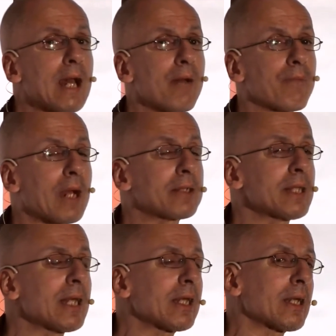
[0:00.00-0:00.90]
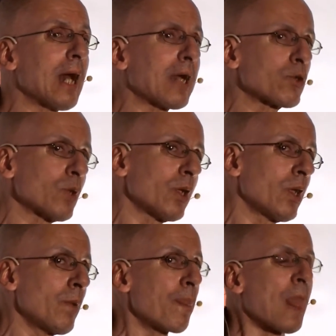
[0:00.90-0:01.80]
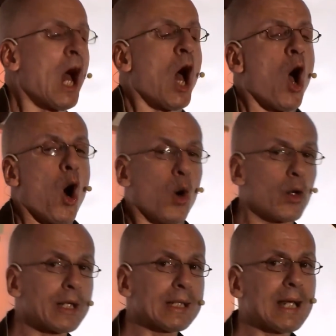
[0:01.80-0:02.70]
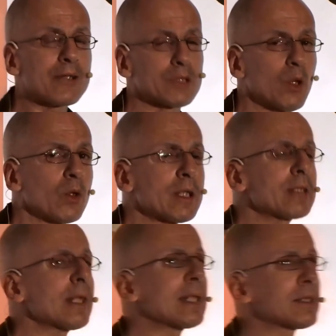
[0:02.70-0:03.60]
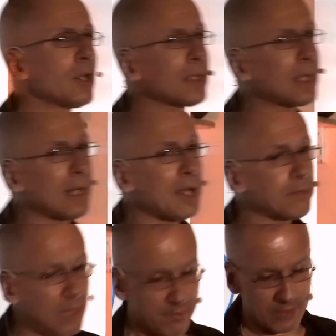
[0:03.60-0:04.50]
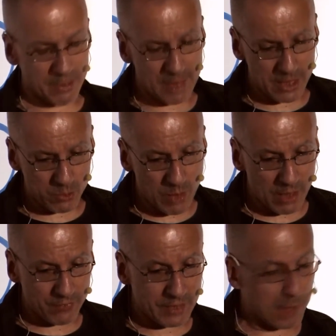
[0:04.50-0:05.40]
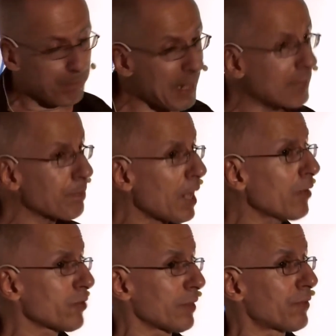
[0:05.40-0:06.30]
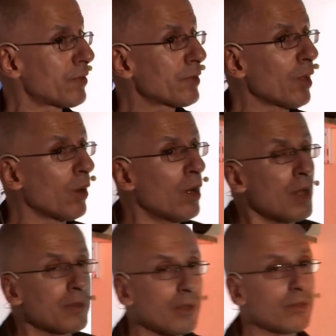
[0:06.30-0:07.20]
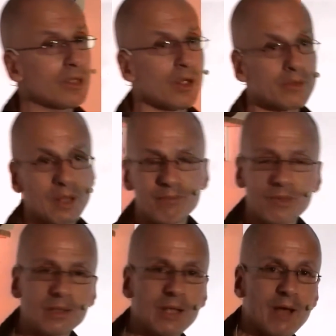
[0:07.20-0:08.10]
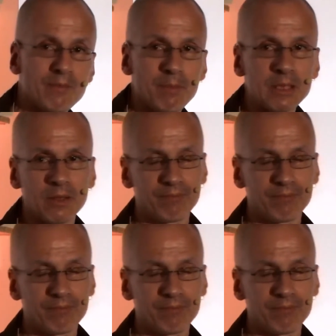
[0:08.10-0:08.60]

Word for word: uh, I think actually organized stalking and electronic harassment are very much one of their pet projects. So, the, you know, they, they, they, have a bit